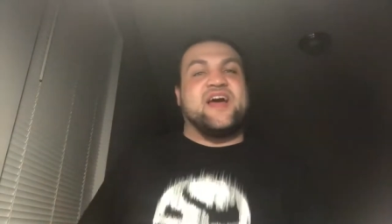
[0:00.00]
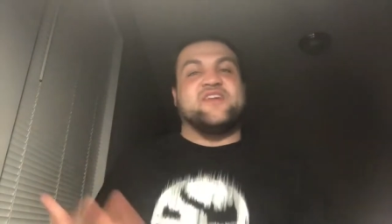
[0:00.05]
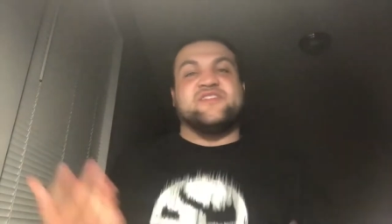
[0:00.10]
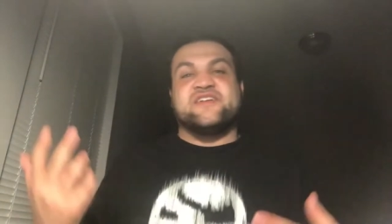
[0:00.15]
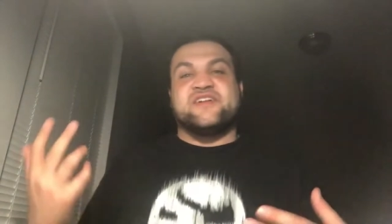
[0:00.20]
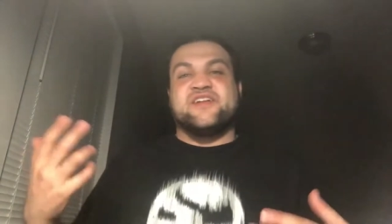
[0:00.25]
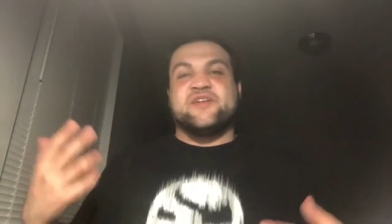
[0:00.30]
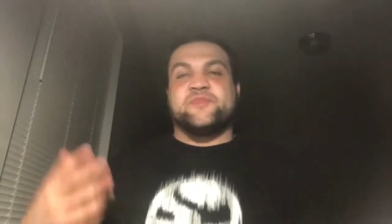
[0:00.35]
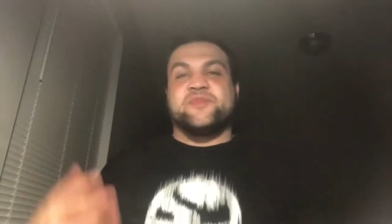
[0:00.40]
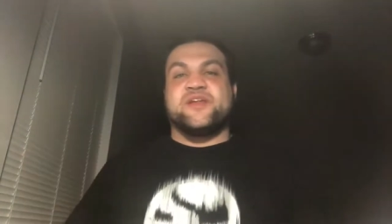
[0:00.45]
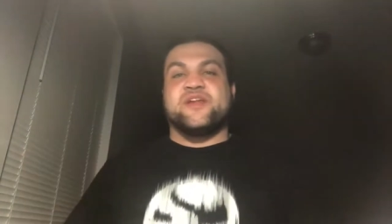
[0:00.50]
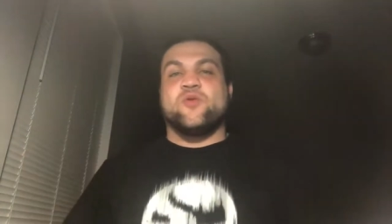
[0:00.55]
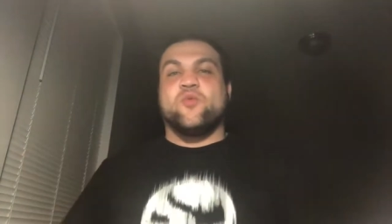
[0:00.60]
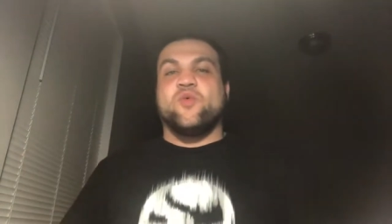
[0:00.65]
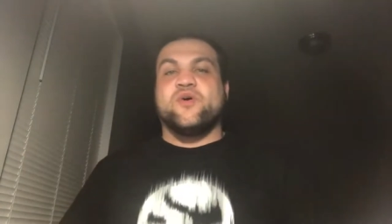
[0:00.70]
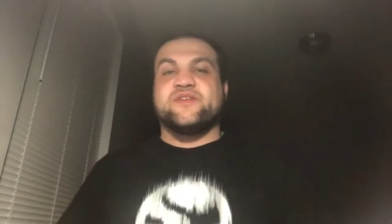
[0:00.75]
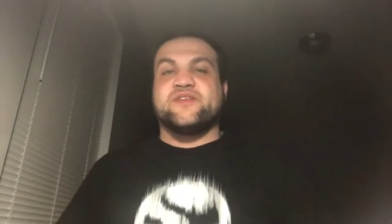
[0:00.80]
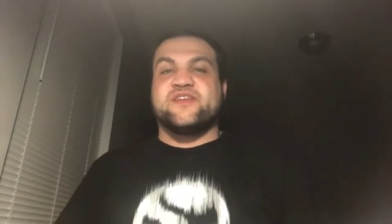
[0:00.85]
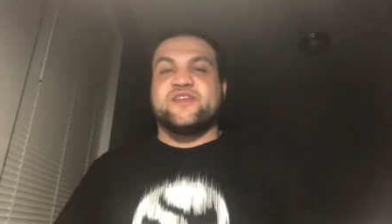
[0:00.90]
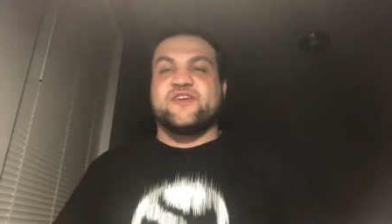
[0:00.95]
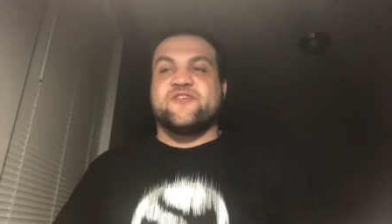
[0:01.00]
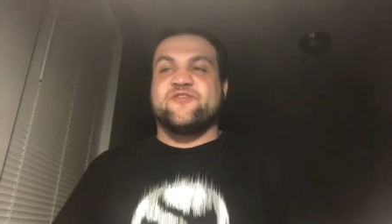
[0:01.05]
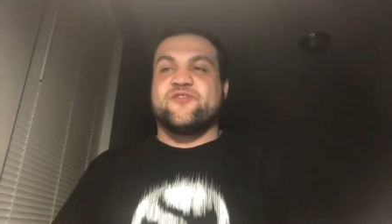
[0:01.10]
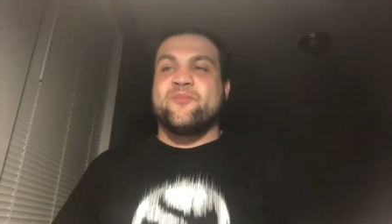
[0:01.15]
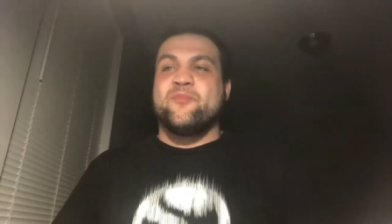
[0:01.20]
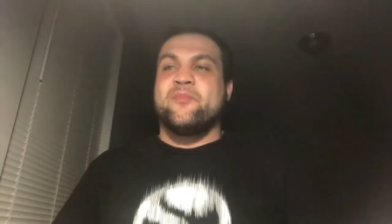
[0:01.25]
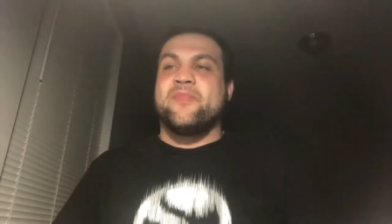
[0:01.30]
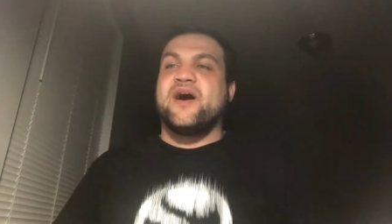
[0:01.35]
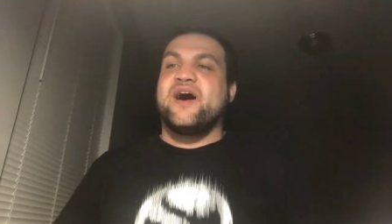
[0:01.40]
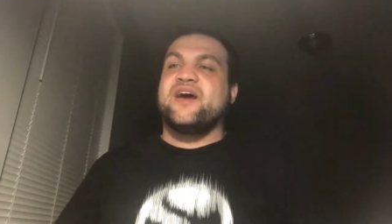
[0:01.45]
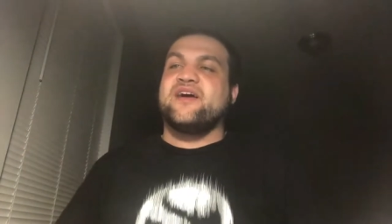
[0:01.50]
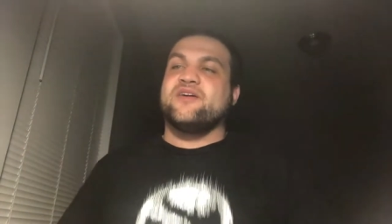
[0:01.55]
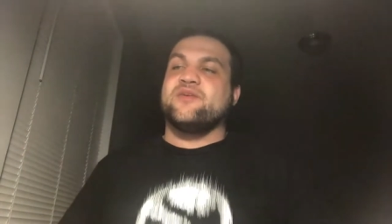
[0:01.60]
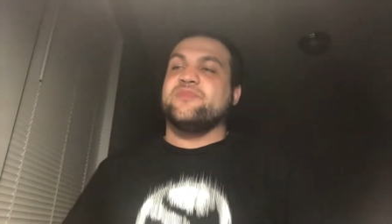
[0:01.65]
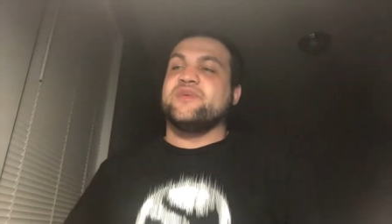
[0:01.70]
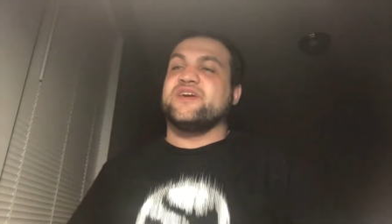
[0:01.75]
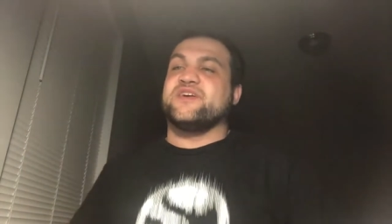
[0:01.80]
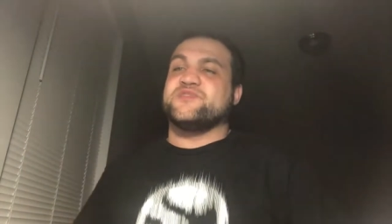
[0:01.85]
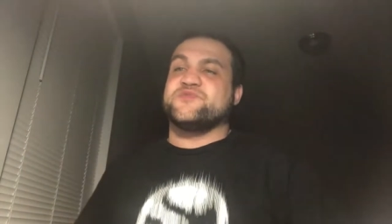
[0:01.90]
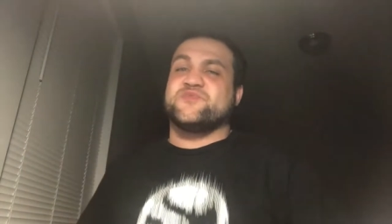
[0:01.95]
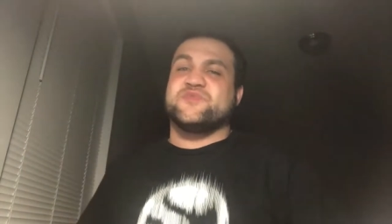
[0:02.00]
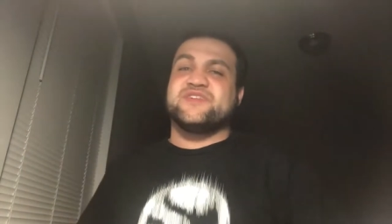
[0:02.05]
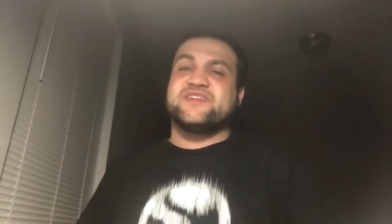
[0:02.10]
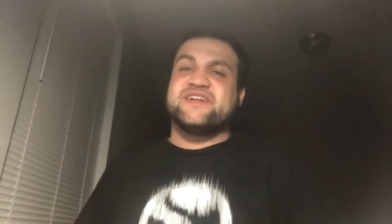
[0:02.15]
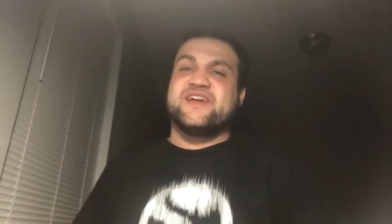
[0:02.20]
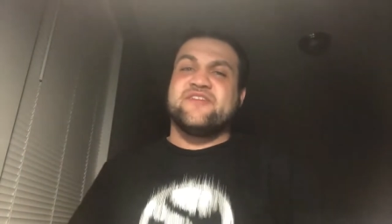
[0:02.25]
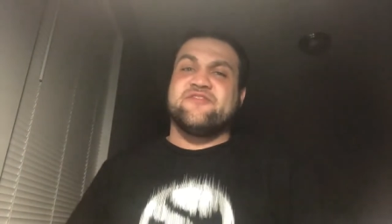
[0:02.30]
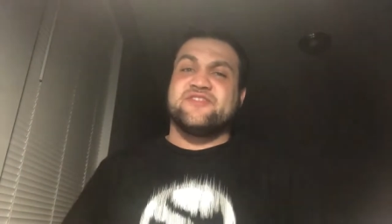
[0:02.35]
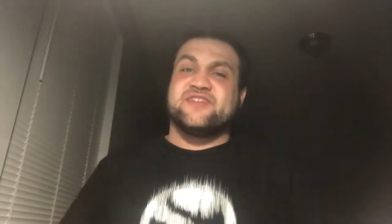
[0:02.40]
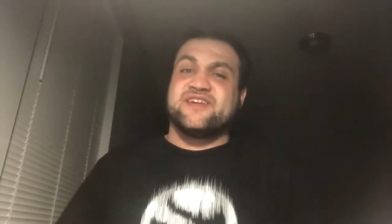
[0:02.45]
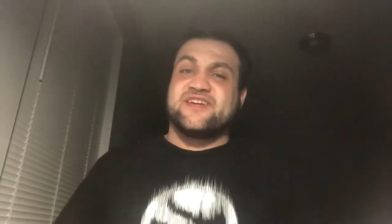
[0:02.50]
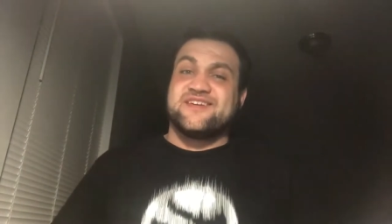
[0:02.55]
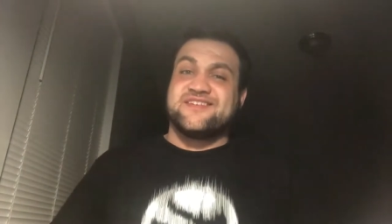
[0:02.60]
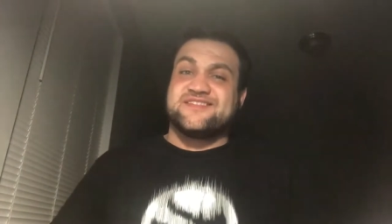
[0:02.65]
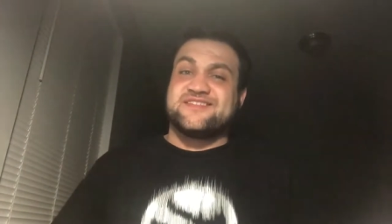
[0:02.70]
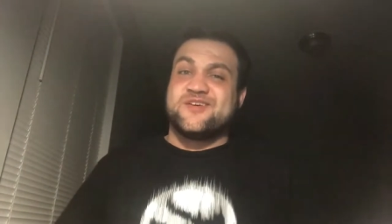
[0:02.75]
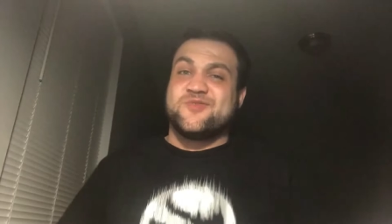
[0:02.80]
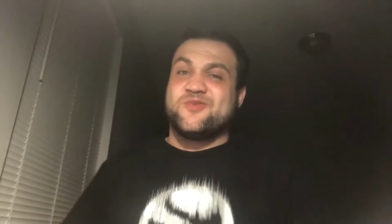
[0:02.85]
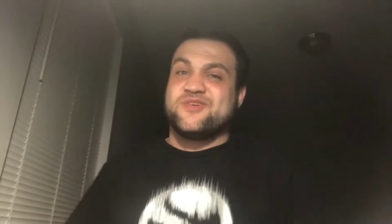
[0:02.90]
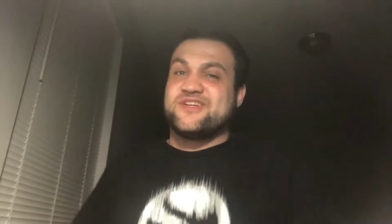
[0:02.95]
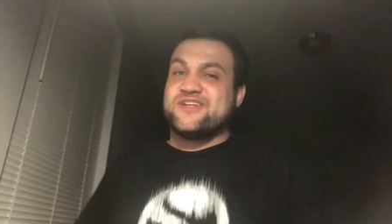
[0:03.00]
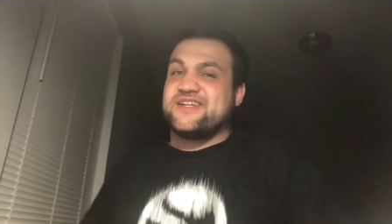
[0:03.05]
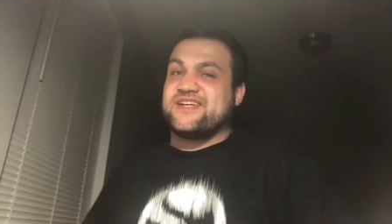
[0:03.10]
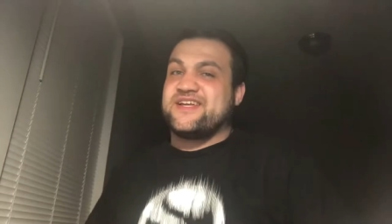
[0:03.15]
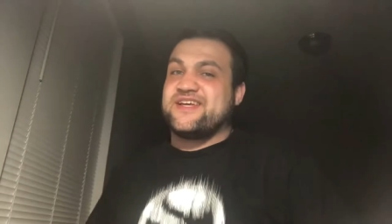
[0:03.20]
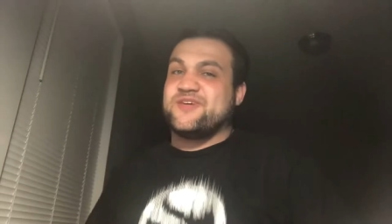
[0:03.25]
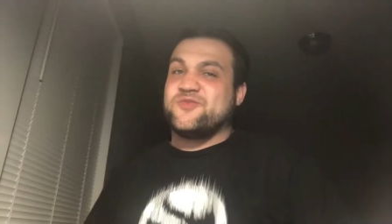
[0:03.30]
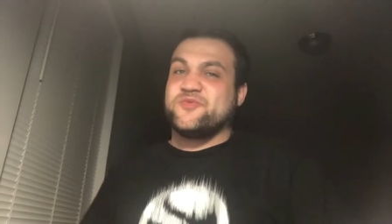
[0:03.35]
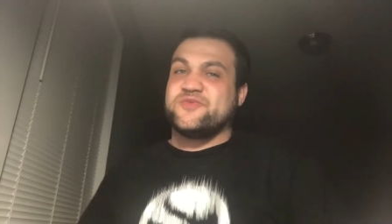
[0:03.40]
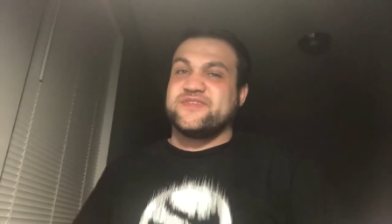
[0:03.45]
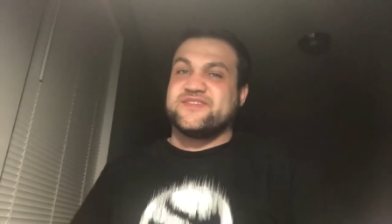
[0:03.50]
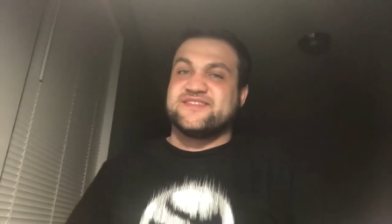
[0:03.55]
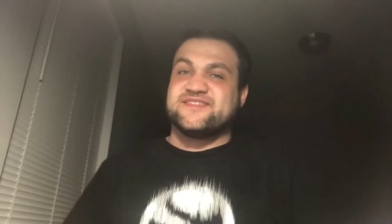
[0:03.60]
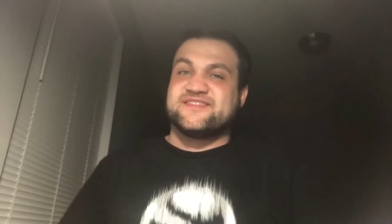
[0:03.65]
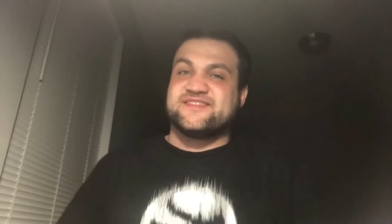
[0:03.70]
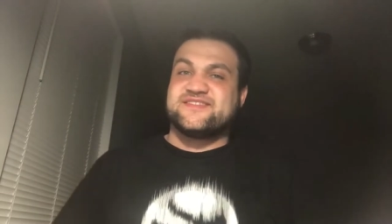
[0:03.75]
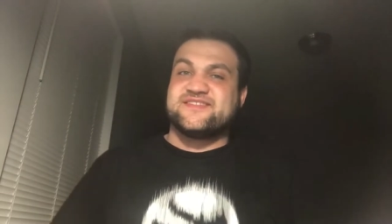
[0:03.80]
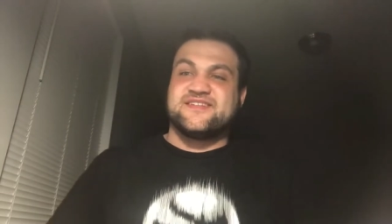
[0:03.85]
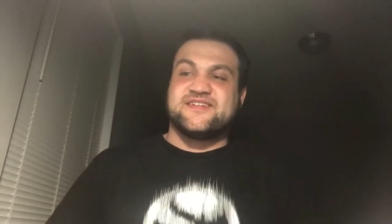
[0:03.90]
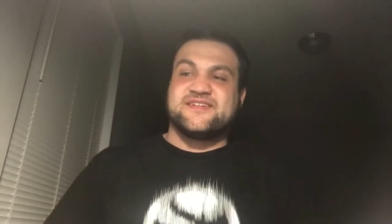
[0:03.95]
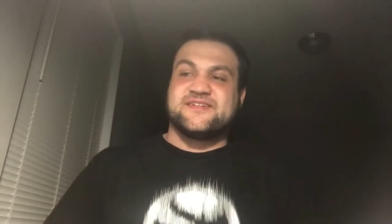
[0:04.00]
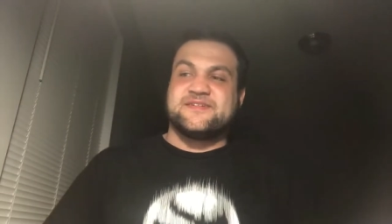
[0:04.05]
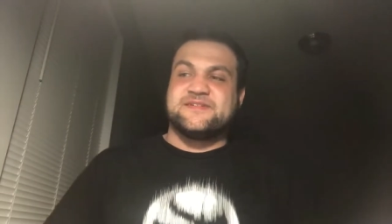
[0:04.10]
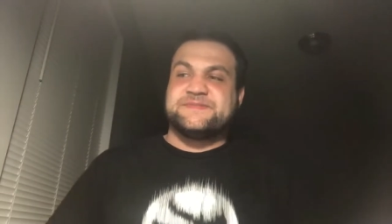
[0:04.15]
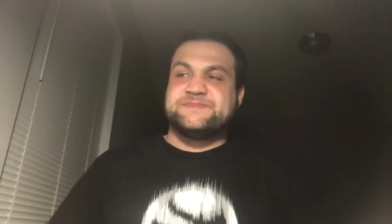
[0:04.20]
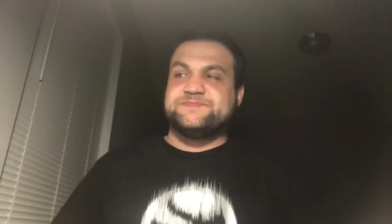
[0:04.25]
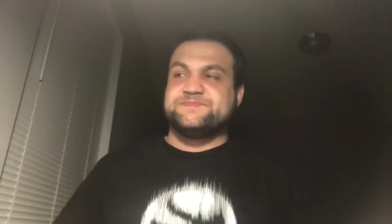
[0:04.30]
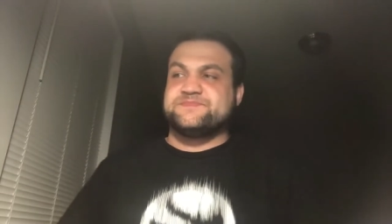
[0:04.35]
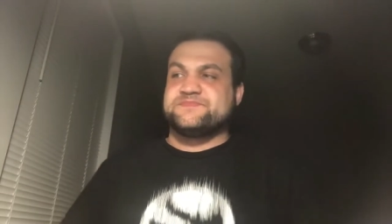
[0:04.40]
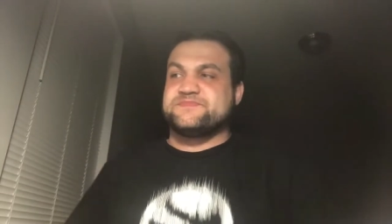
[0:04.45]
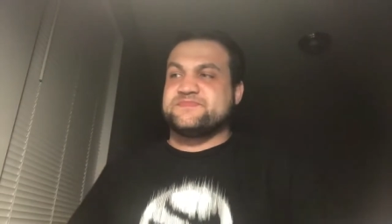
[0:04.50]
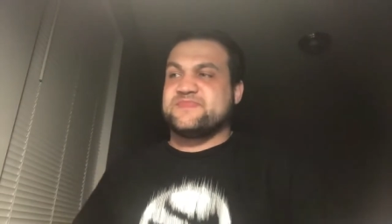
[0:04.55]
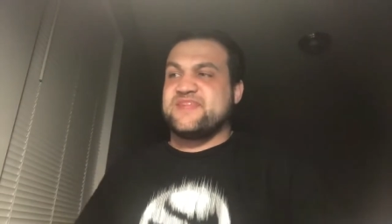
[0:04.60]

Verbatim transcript: I only ended up getting one thing from Meijer because really everything else I wanted to get was um,